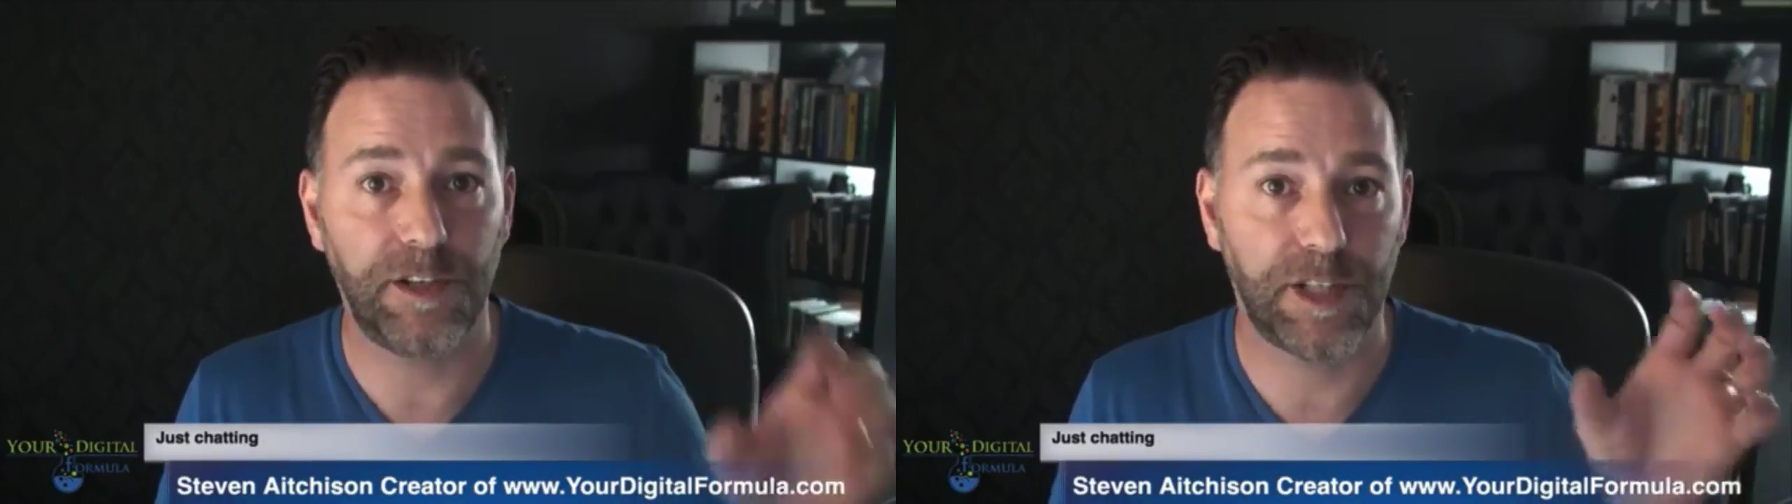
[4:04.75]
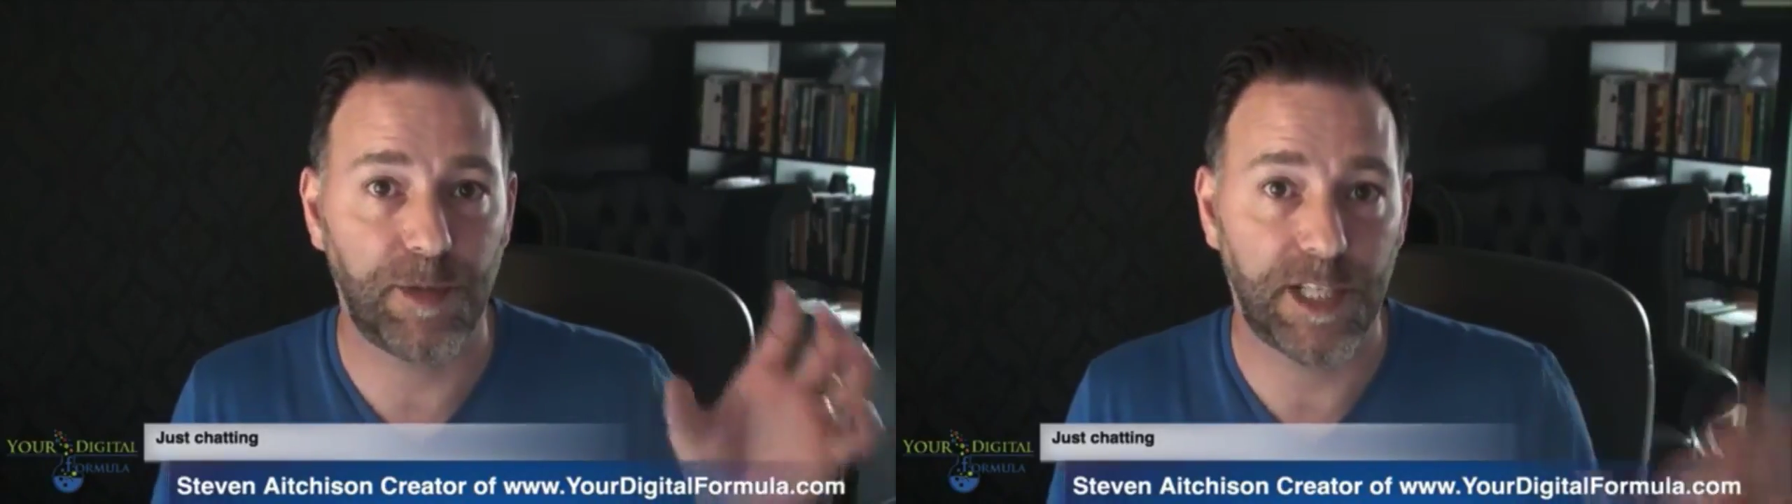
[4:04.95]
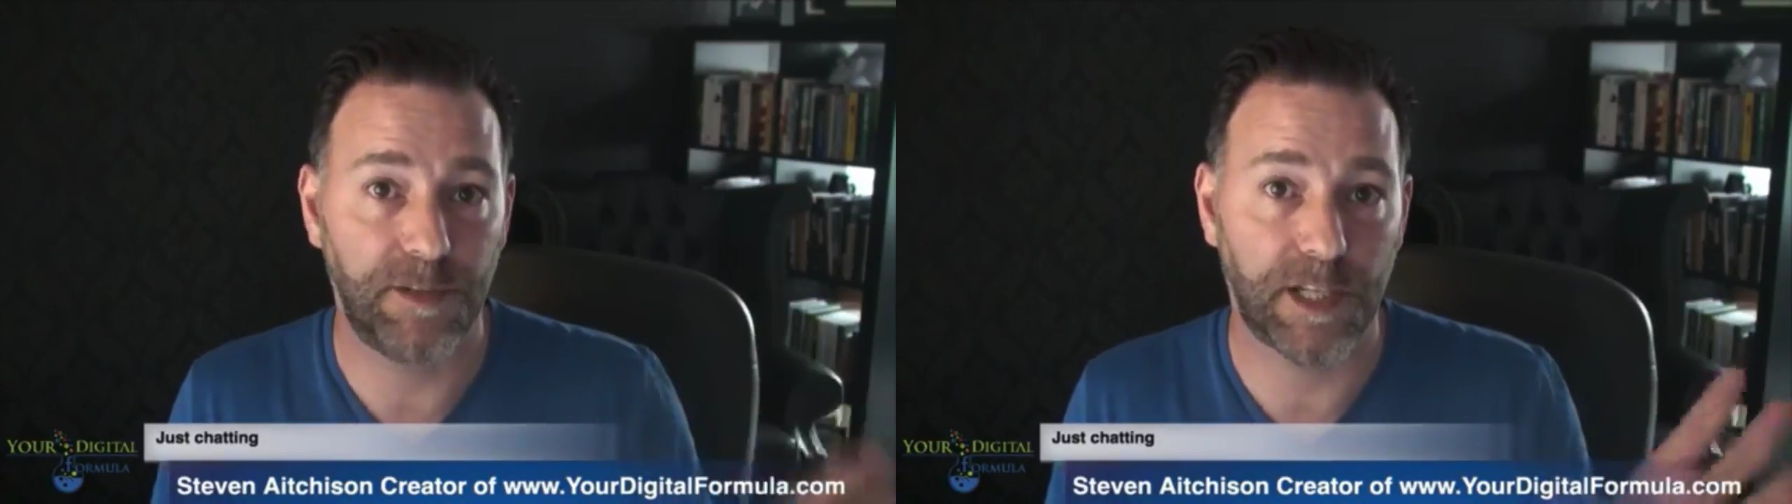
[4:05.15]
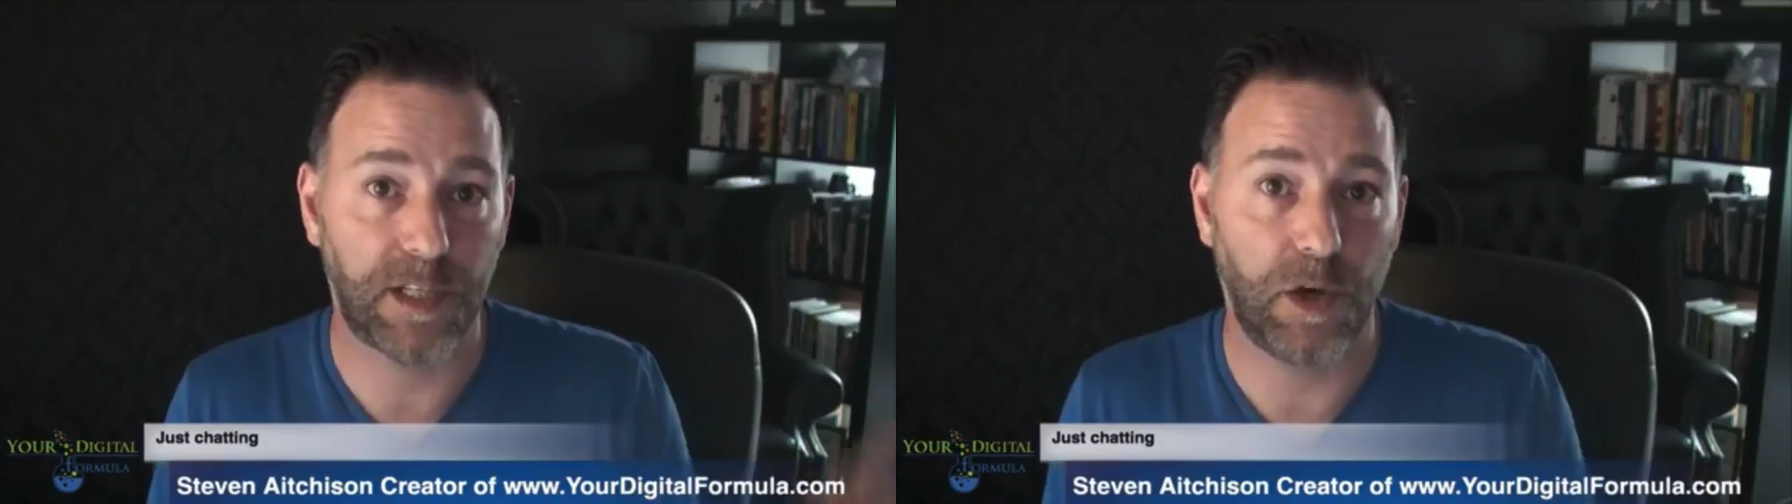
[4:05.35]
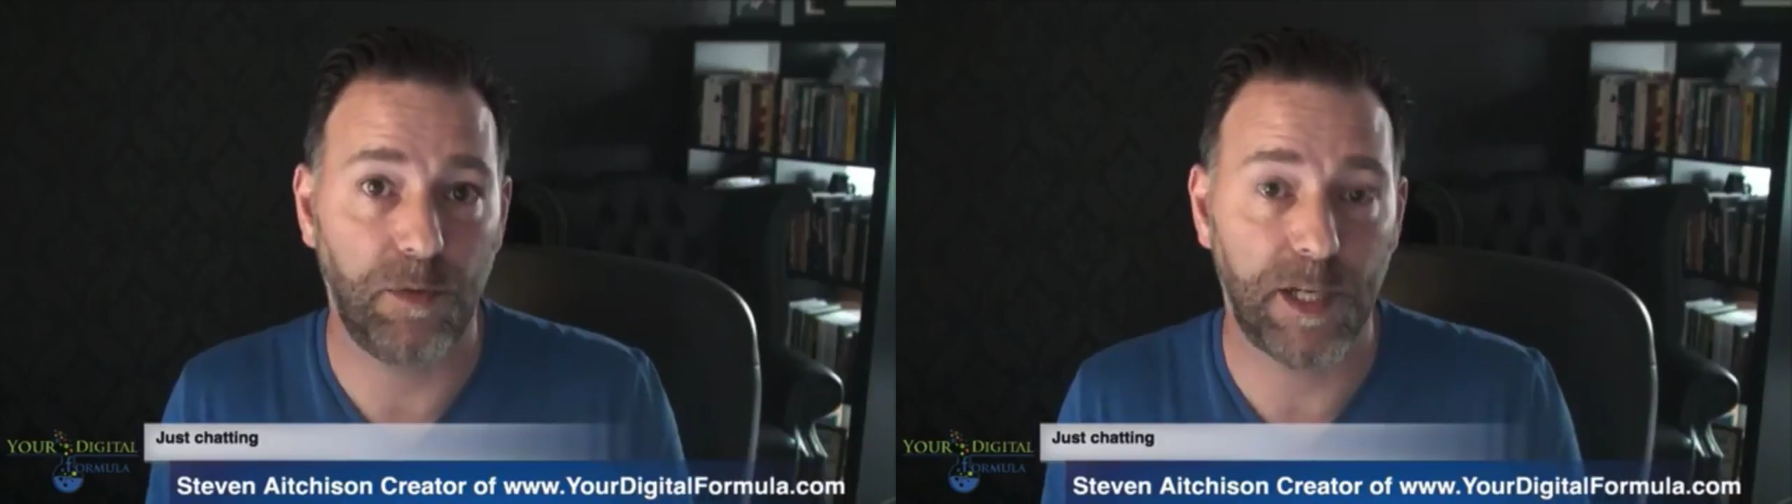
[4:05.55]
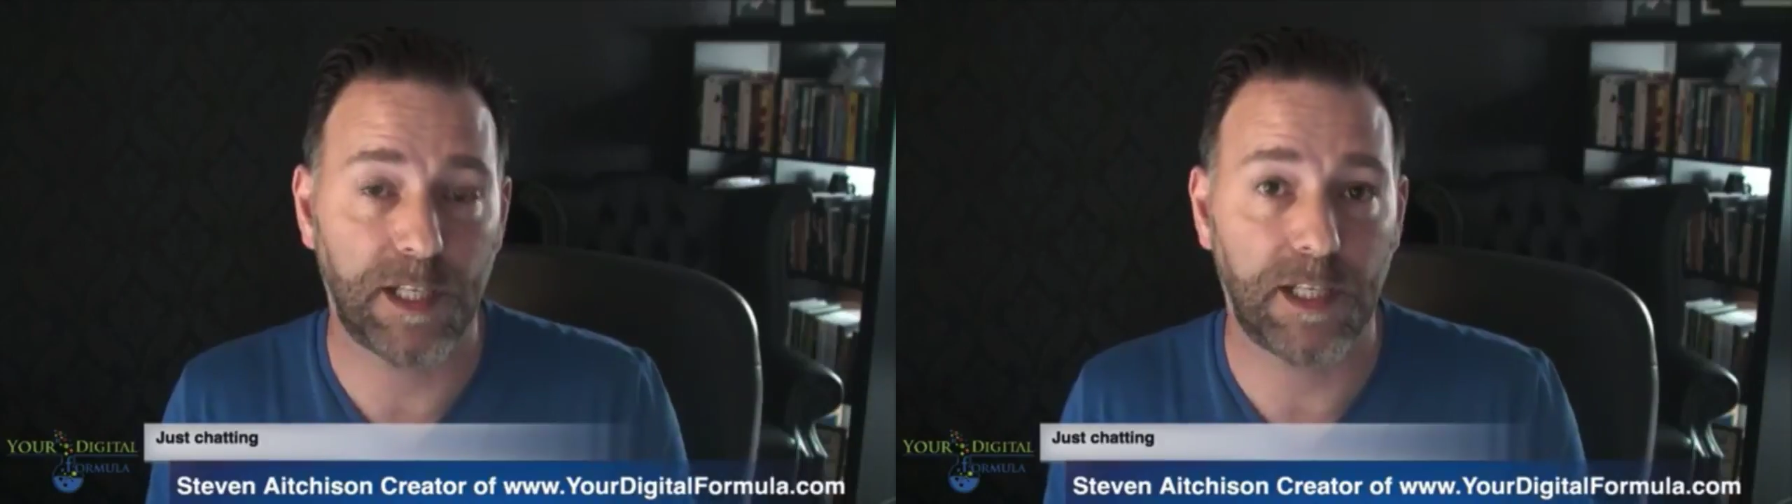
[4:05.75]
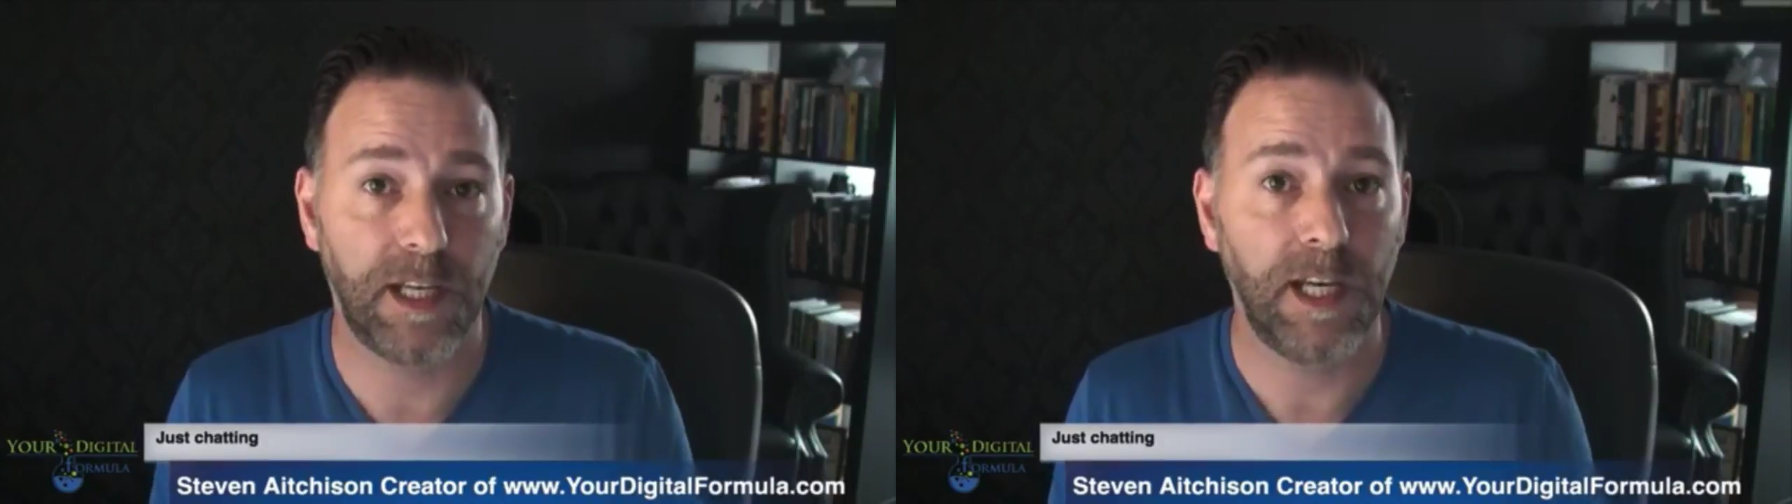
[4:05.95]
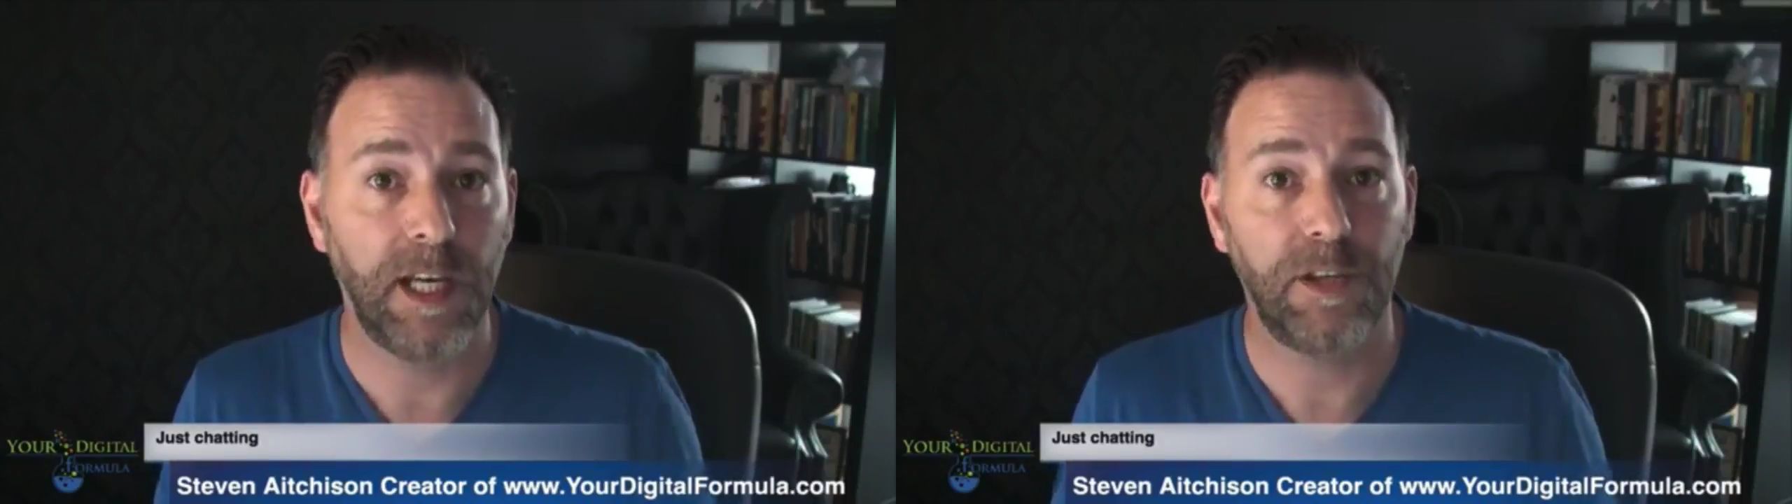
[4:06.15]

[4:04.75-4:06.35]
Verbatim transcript: to specific topics.